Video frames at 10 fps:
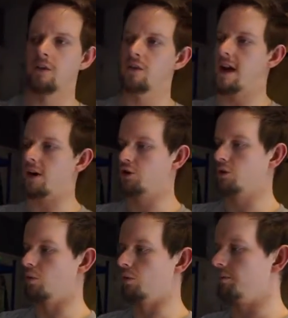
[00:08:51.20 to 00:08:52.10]
the
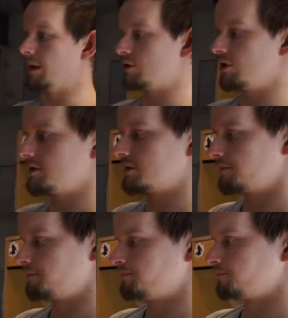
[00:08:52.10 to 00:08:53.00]
actual images.
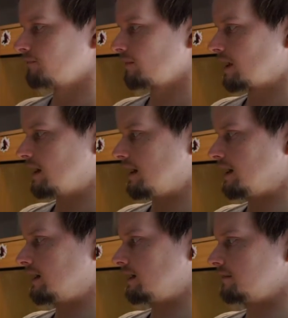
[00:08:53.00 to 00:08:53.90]
Bit
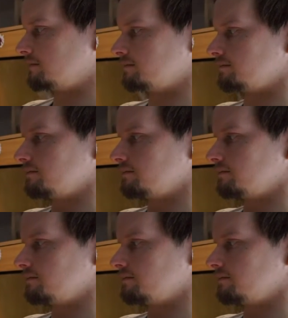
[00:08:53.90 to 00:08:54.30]
of